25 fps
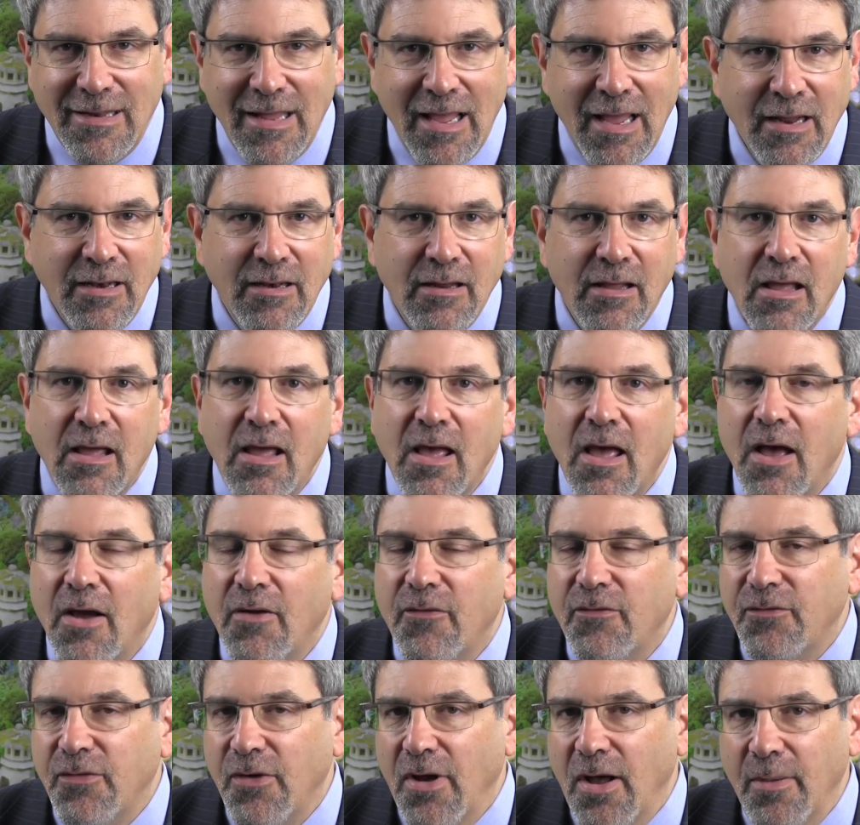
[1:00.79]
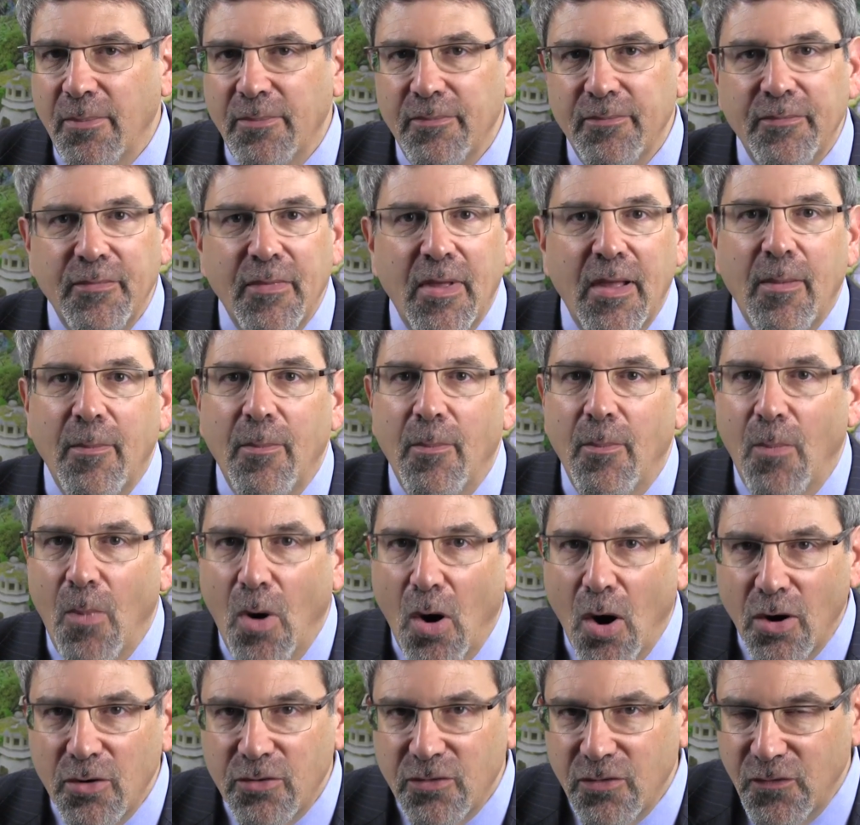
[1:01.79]
date from
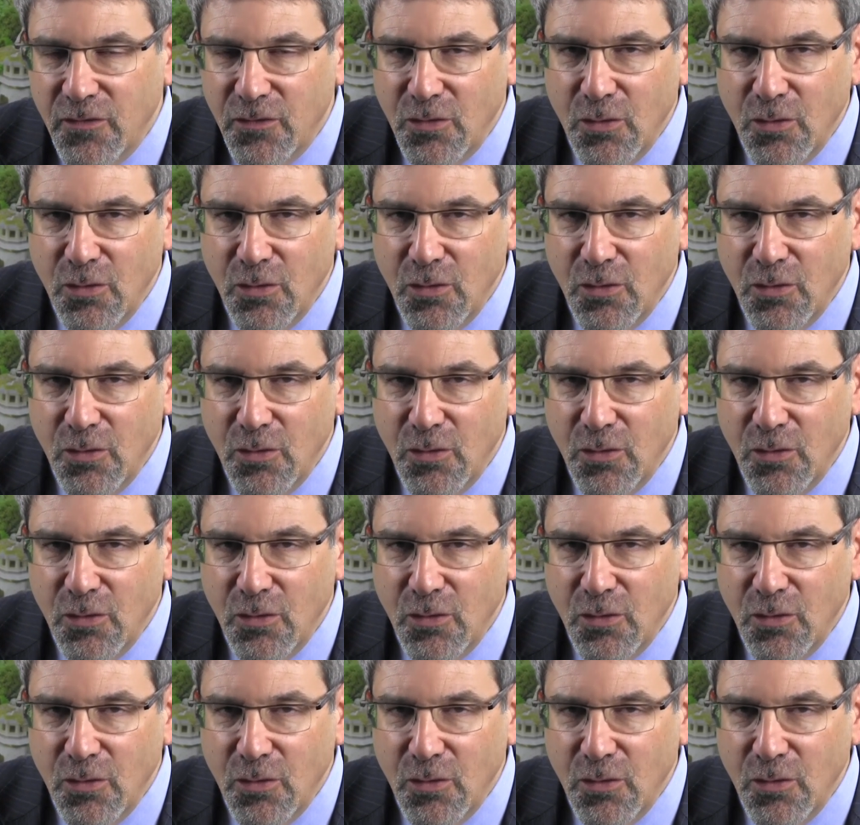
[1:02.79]
March of